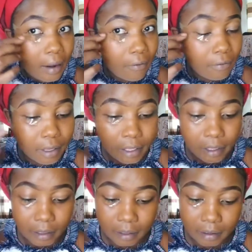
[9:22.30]
over
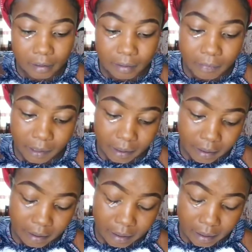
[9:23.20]
here. This
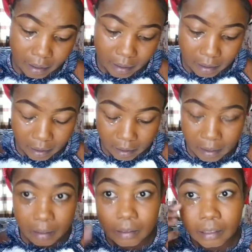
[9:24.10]
basically
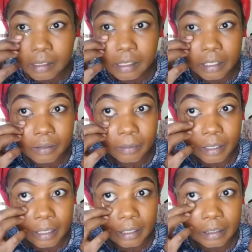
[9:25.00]
just gives me
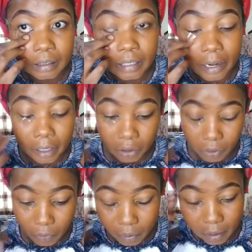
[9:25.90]
that
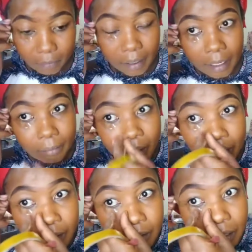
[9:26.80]
direction when applying my
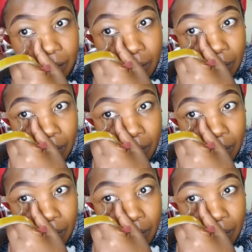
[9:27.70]
eyeshadow.